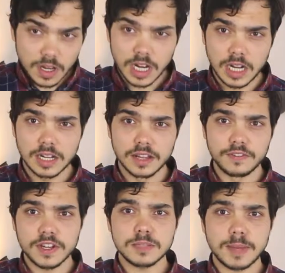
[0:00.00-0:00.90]
the
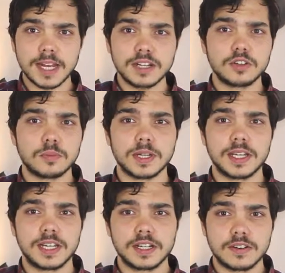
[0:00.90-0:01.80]
first pattern you're
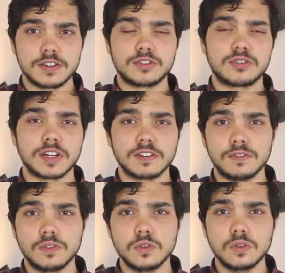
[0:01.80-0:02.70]
playing string
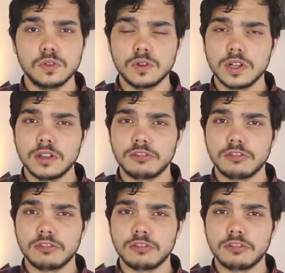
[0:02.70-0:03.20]
4,